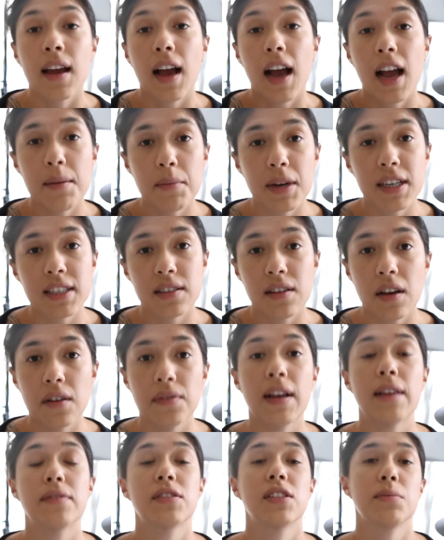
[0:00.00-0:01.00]
I
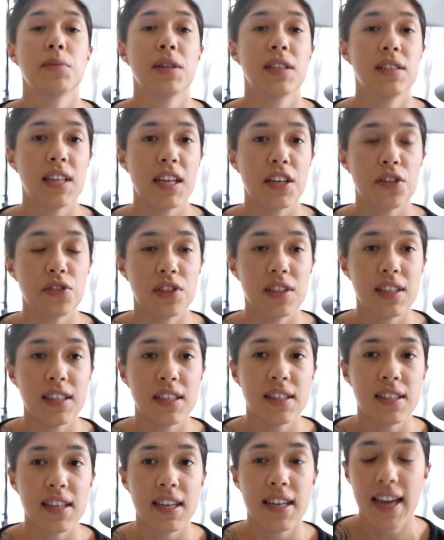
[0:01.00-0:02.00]
myself have some containers
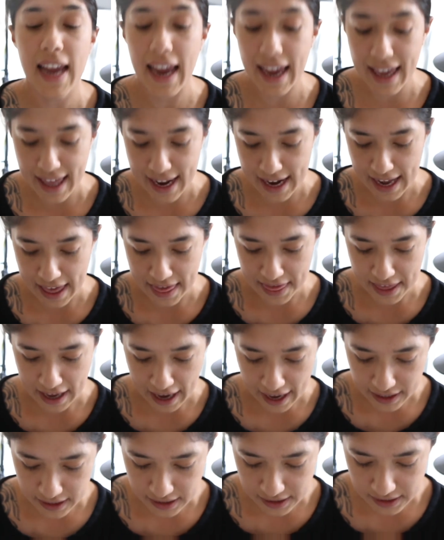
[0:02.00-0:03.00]
listed, and
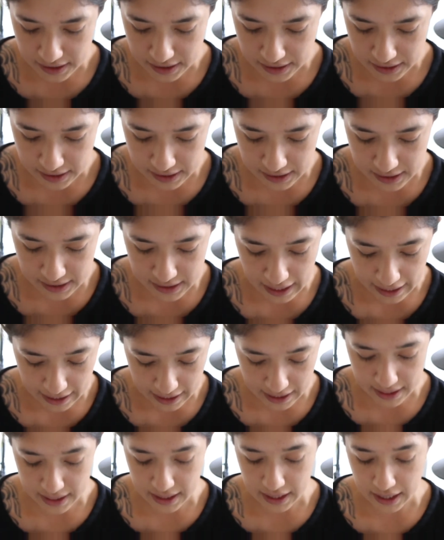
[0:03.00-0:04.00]
that is the
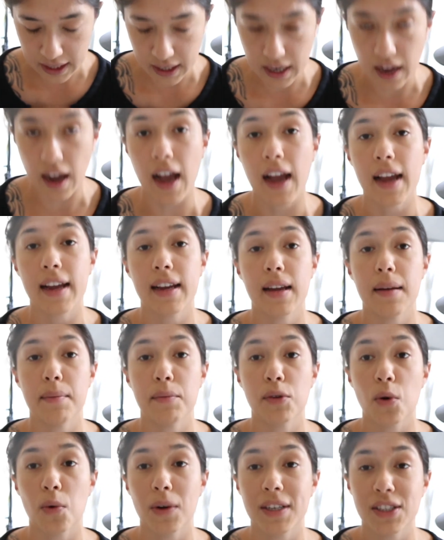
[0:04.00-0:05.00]
second thing I
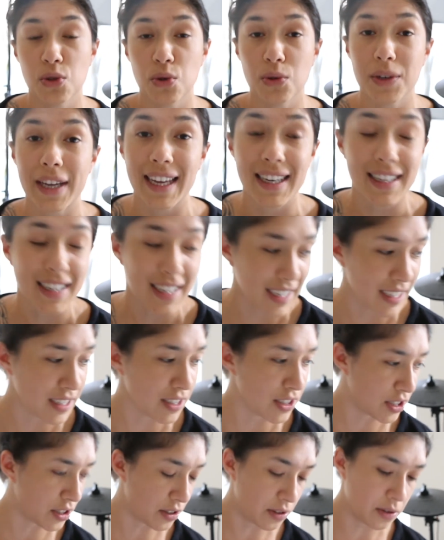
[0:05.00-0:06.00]
am going to get
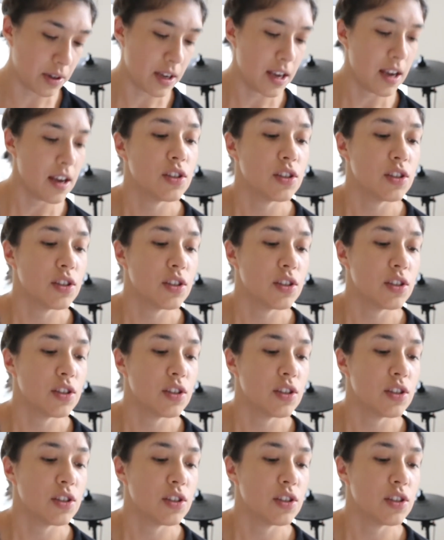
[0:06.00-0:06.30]
into.